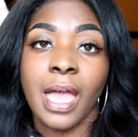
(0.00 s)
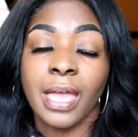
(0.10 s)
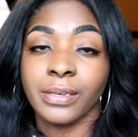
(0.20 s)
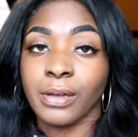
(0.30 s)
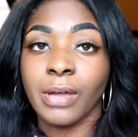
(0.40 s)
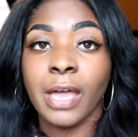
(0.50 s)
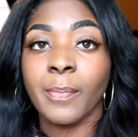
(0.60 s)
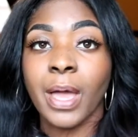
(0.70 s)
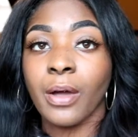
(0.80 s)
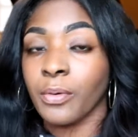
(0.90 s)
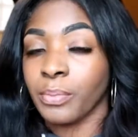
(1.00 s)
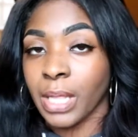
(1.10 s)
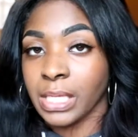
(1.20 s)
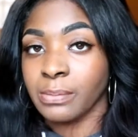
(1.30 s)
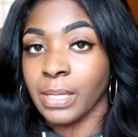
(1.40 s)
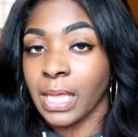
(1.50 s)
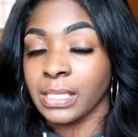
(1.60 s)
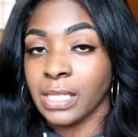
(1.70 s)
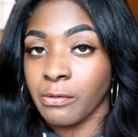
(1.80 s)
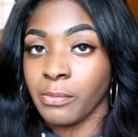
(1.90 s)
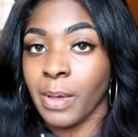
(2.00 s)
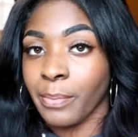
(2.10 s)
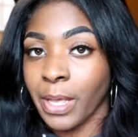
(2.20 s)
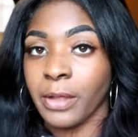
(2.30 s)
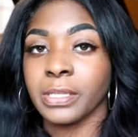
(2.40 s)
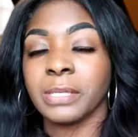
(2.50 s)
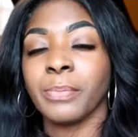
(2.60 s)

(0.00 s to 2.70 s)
I don't have my own place, but I stay with my parents.